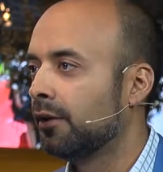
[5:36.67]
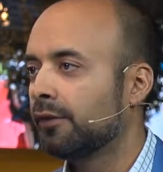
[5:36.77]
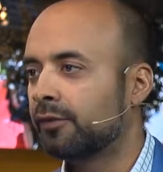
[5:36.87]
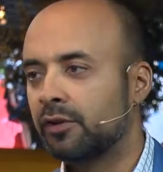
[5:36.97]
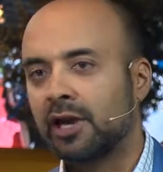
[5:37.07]

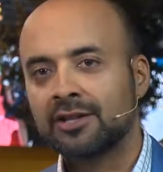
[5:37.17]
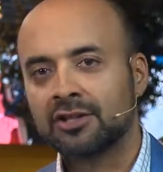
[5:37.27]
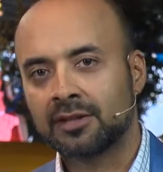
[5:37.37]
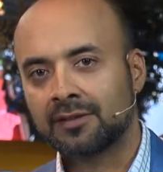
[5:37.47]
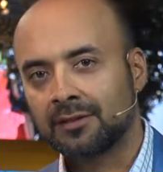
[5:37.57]
So not
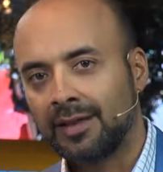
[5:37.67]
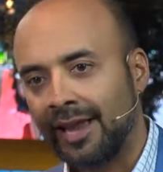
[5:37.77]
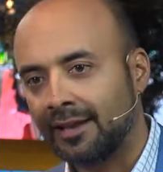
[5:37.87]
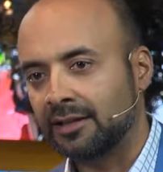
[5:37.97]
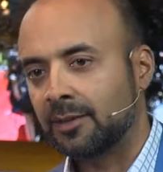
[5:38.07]
just
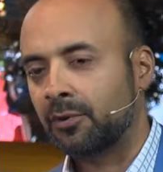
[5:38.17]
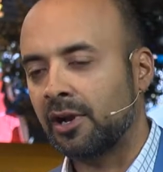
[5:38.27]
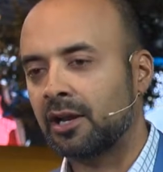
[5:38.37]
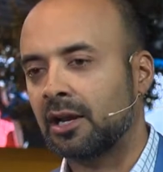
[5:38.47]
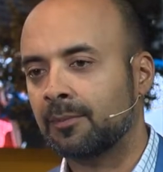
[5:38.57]
landing the
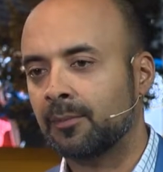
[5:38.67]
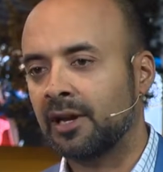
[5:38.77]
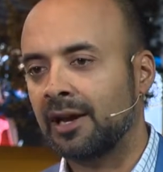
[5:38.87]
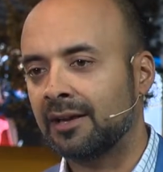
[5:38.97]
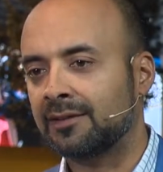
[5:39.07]
product, but
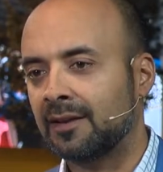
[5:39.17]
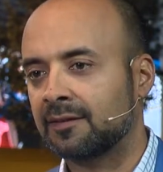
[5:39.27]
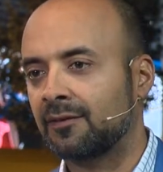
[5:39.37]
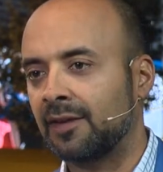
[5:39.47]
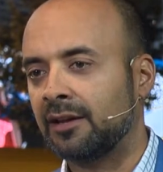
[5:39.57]
us
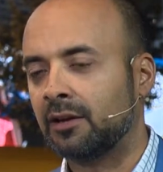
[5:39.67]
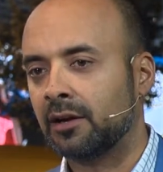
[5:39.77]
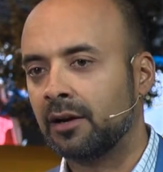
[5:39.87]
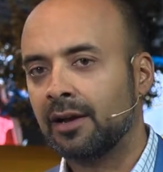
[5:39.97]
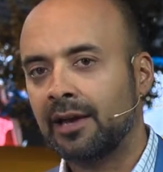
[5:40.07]
as a
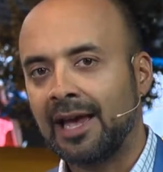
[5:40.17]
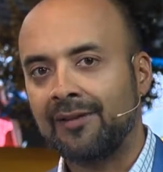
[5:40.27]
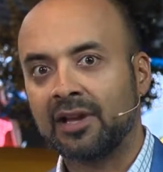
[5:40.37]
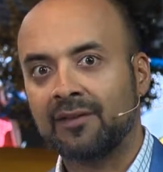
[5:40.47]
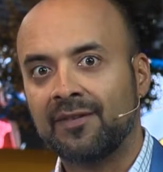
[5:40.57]
vendor
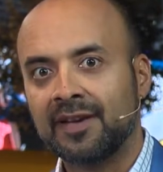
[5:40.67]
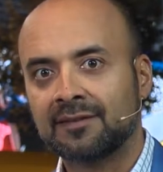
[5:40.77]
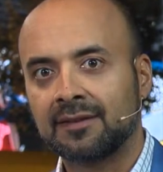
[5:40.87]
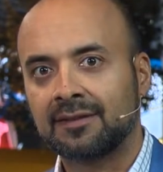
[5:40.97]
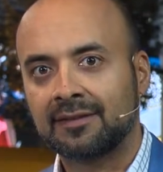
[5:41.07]
having a
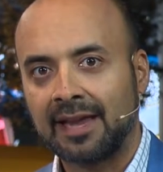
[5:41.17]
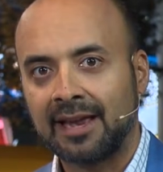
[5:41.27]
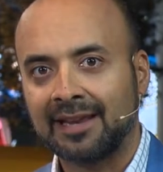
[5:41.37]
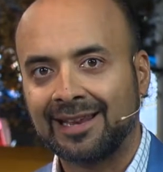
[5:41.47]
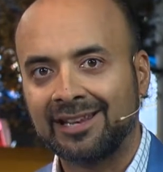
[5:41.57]
vested
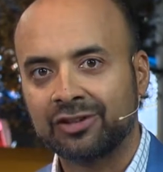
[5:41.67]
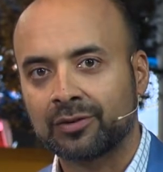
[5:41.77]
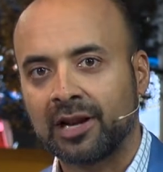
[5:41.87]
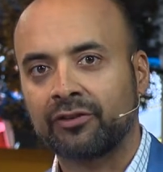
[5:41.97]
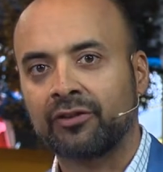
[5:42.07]
stake and
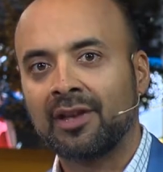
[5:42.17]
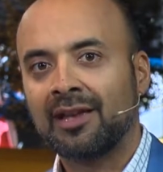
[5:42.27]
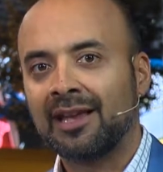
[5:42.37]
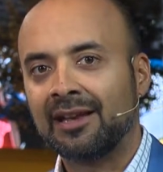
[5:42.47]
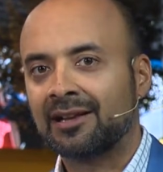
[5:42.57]
interest
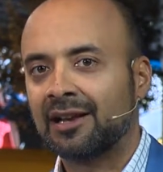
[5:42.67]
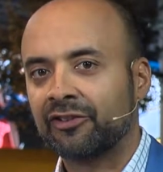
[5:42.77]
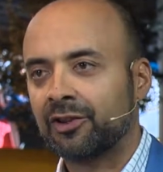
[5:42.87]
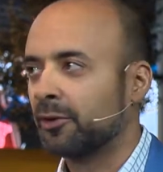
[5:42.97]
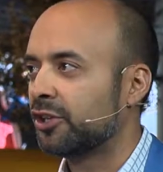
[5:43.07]
in a
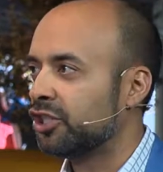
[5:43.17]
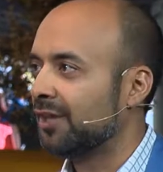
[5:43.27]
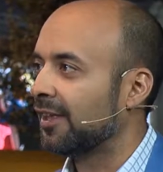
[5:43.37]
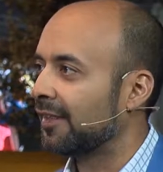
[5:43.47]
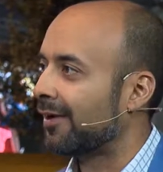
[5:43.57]
customer
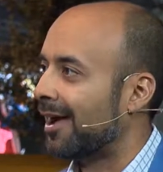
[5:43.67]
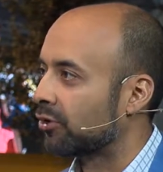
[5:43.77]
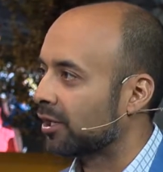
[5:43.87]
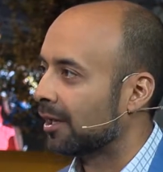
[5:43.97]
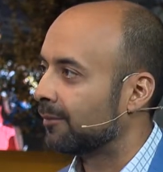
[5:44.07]
achieving their
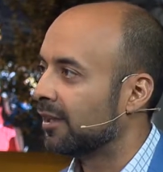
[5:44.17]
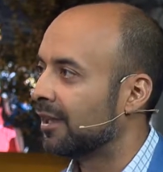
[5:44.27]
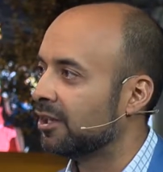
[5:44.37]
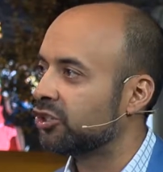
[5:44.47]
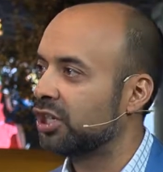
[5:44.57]
outcome,
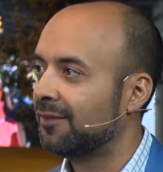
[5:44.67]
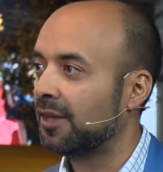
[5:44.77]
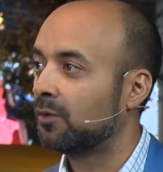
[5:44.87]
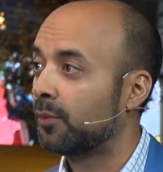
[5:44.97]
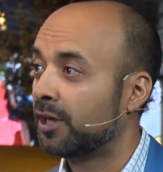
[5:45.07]
in
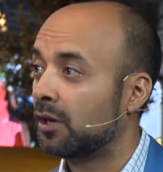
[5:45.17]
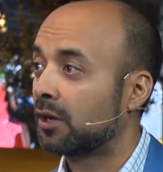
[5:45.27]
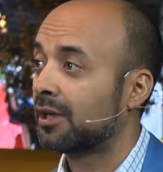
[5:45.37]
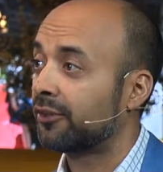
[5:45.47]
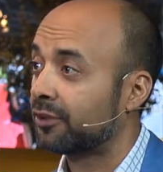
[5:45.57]
achieving what we call
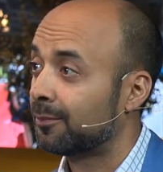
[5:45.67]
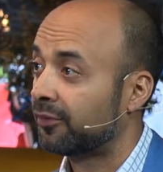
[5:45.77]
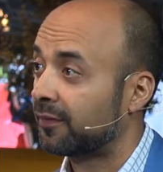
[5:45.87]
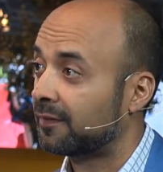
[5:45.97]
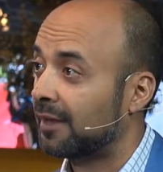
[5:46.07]
customer
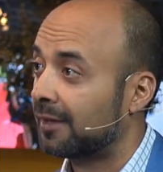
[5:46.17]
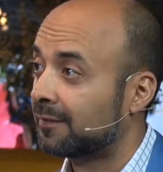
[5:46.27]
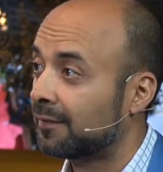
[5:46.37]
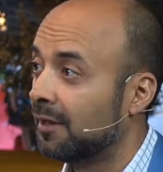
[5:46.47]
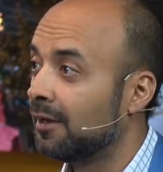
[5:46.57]
success.